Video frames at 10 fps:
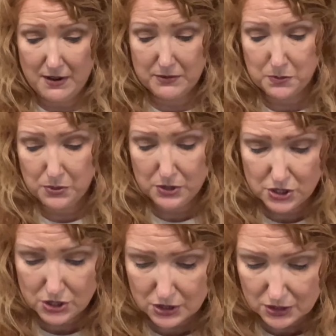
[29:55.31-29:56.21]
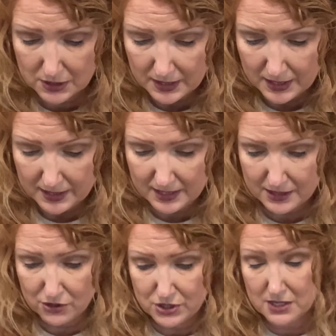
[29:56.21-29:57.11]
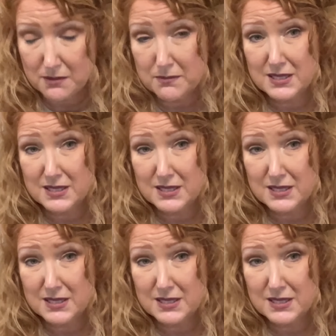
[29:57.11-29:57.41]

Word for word: I was pretty sure that there's some